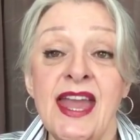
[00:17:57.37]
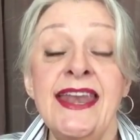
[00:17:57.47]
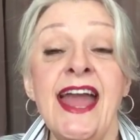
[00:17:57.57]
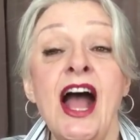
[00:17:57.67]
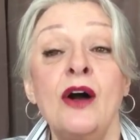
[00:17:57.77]

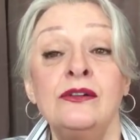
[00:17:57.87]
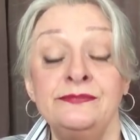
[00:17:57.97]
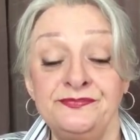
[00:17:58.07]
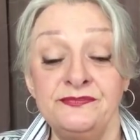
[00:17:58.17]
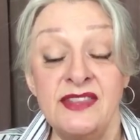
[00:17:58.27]
Now,
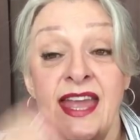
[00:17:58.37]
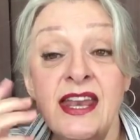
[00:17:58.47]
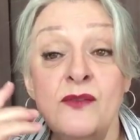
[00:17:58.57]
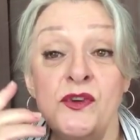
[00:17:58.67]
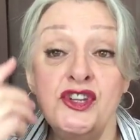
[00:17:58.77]

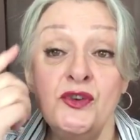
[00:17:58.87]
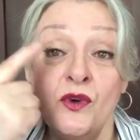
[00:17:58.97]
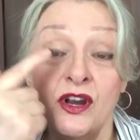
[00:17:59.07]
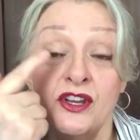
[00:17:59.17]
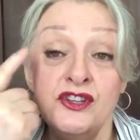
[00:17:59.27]
then what you
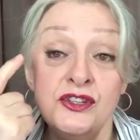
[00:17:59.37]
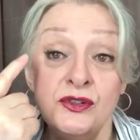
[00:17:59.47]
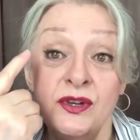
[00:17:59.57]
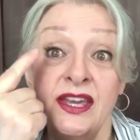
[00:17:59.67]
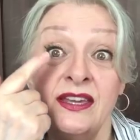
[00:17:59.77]
want to
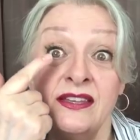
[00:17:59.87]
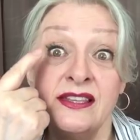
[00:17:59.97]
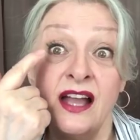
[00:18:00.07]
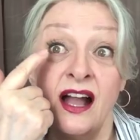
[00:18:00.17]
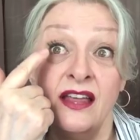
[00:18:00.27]
do is